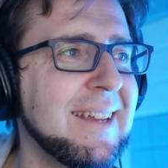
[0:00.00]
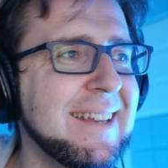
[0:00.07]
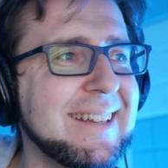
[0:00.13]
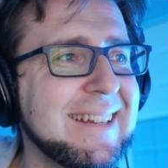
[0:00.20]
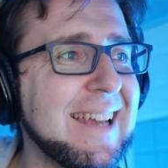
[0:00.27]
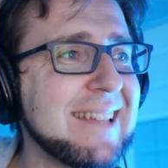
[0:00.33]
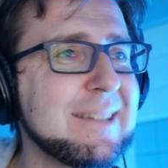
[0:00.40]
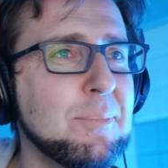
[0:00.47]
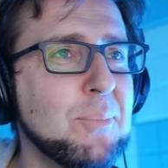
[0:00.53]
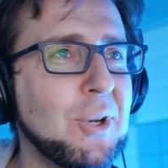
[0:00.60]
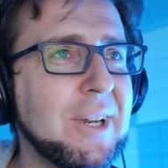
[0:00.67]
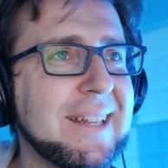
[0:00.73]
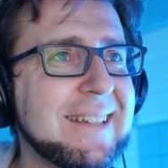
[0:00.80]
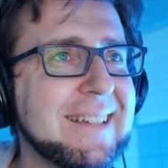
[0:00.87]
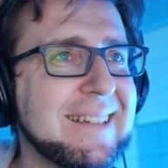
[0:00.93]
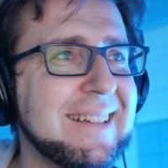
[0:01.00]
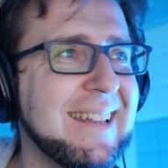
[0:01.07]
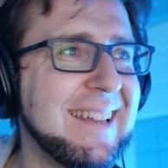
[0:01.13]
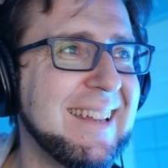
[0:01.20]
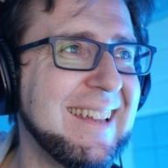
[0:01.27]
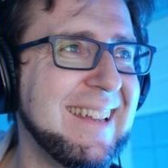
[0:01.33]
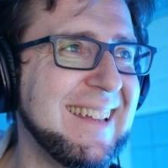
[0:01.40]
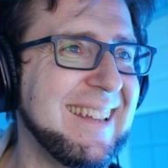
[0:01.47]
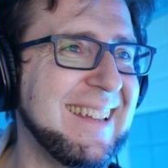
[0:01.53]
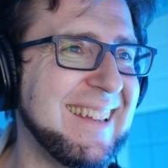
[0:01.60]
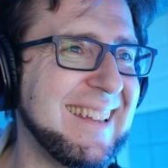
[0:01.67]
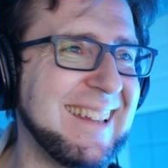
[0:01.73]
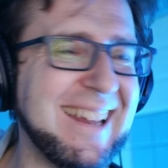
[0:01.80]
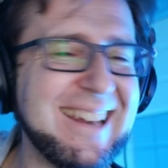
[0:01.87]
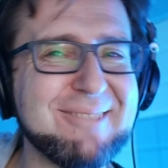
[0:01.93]
That's a bullet.
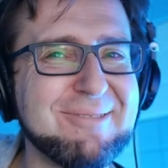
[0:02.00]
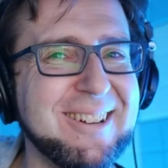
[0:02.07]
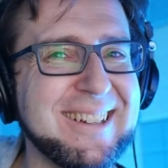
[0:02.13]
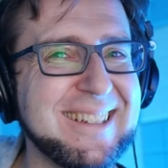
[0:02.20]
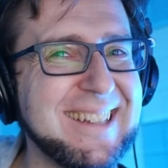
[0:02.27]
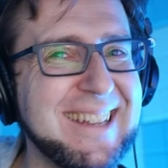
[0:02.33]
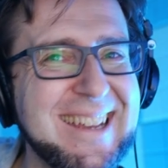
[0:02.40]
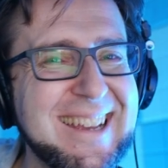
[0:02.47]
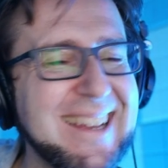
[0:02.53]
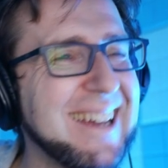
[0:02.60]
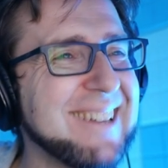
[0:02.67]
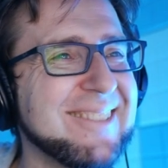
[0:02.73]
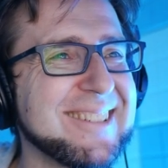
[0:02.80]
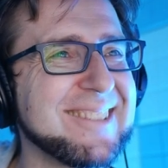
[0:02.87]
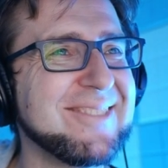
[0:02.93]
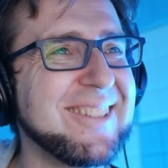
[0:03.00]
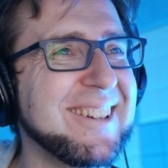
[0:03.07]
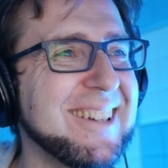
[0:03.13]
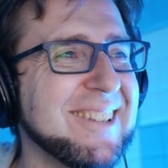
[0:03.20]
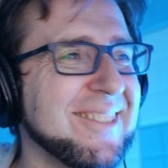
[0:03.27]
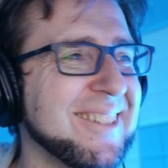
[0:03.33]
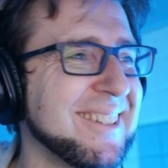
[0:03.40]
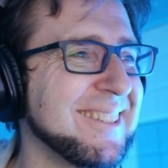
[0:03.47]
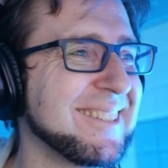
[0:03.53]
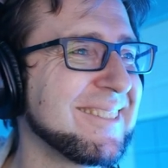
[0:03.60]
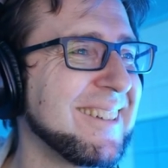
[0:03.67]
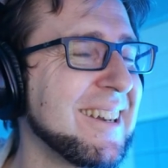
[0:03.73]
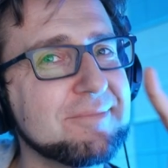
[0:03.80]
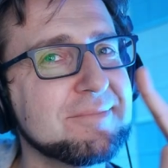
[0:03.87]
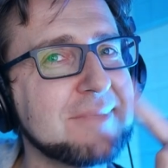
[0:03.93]
That wasn't very difficult,
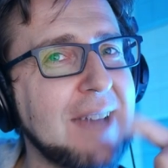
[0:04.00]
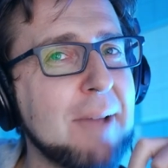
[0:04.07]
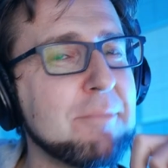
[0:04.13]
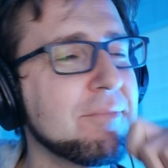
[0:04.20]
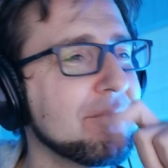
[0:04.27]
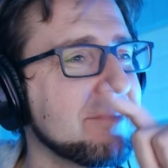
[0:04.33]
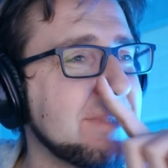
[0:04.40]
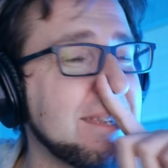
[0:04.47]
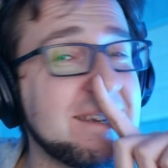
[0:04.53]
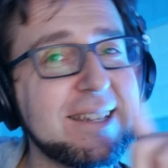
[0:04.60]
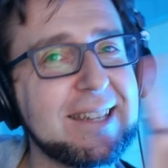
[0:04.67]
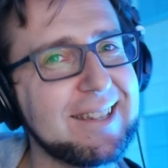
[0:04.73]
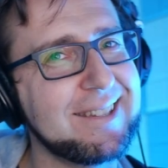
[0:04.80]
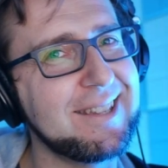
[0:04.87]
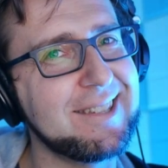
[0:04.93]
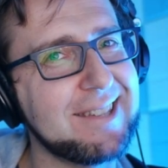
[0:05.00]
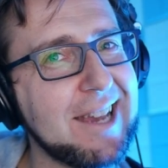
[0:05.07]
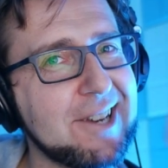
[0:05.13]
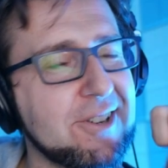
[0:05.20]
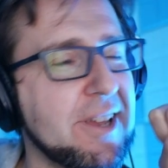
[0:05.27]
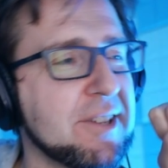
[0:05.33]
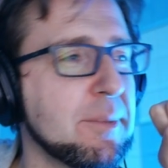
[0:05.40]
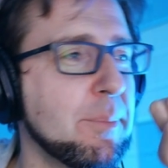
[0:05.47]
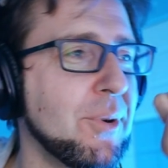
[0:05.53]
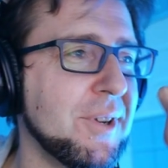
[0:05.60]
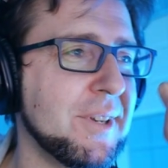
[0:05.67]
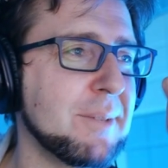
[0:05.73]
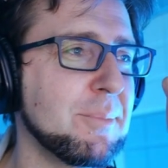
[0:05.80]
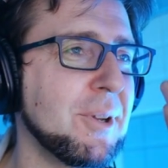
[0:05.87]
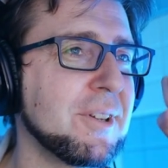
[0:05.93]
right? This actually has a
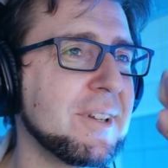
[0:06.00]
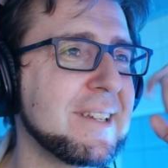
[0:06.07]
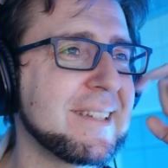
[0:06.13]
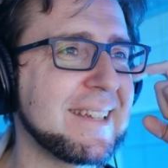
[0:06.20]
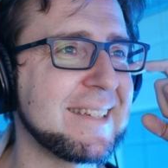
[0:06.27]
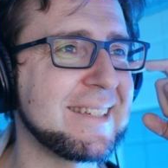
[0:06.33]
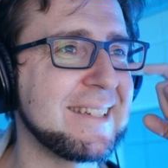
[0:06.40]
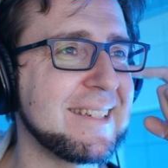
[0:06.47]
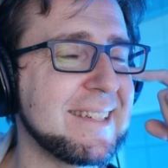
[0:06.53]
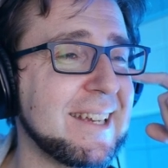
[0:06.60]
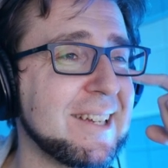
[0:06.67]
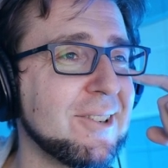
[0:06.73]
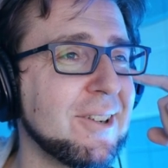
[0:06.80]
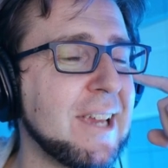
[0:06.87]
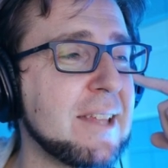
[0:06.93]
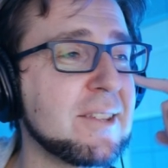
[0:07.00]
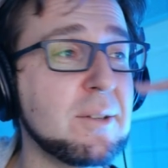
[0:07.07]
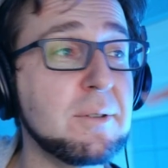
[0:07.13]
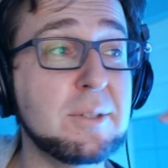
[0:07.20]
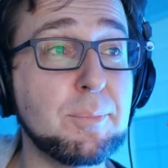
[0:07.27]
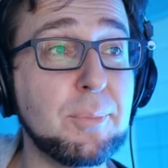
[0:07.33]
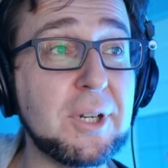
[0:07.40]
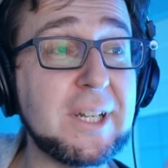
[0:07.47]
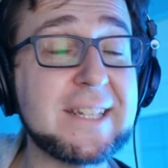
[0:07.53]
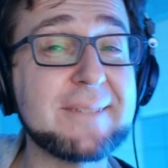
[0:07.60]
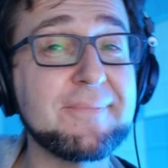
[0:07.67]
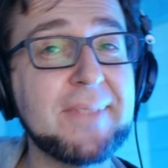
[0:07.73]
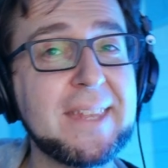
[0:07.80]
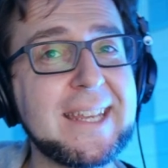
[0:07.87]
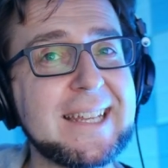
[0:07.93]
point. We're going to discuss in a second. Okay, so bullet
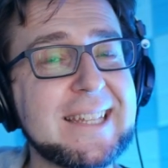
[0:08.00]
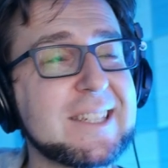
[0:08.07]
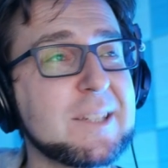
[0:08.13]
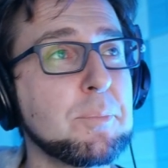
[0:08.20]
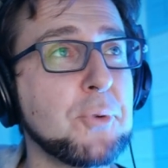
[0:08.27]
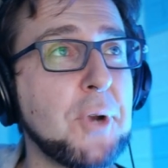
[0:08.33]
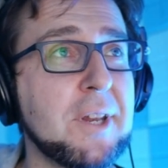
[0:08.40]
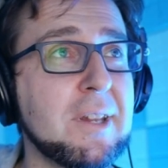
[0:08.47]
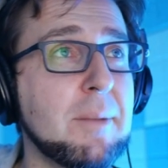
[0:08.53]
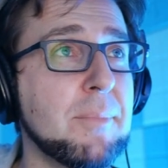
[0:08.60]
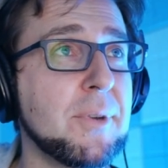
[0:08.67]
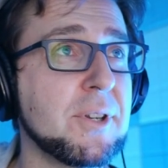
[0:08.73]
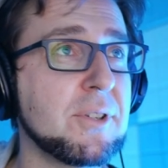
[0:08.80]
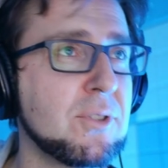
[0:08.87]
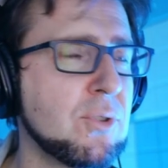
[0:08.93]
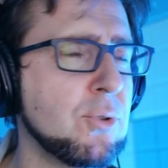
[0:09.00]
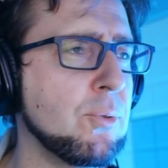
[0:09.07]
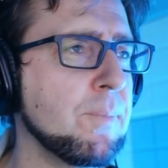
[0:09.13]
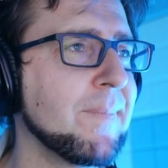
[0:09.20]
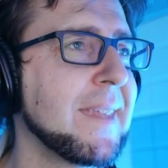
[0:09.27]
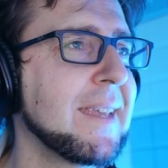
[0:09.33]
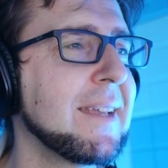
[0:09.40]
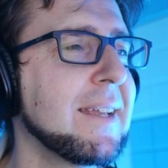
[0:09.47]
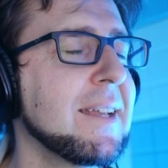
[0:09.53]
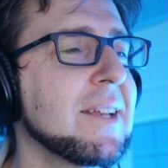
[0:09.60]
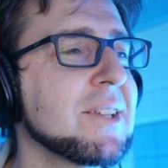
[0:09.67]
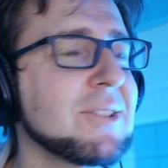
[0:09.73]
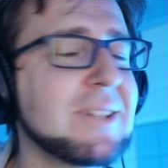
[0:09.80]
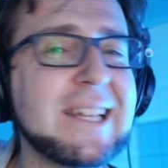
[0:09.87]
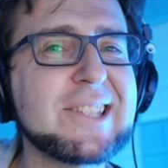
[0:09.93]
is sprite number 2.
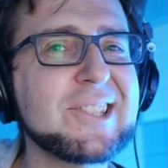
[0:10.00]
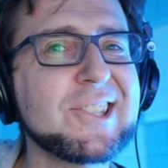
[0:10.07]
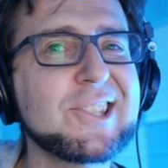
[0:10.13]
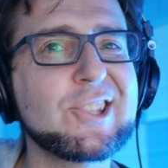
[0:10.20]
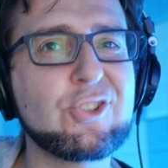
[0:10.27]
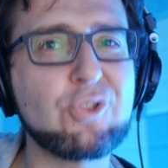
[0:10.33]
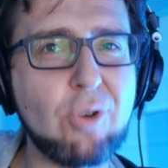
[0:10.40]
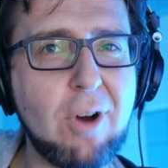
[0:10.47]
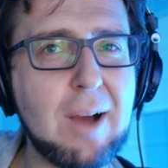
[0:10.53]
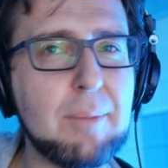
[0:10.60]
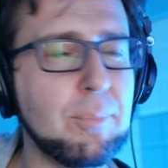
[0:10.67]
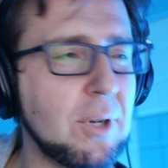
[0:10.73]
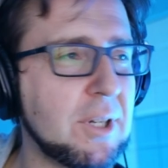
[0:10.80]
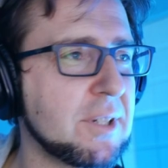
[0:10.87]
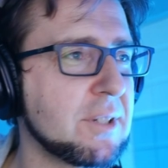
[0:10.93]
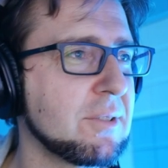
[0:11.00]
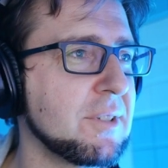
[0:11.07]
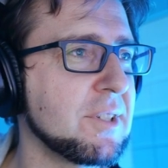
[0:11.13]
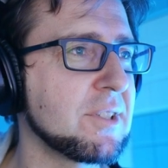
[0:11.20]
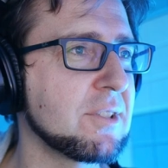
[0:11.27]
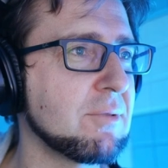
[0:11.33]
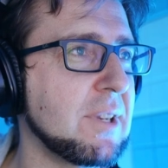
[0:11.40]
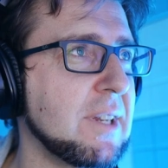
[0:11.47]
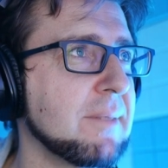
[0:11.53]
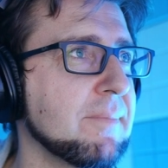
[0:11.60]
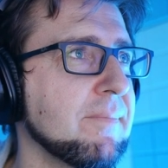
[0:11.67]
So let's just draw a bullet to the screen.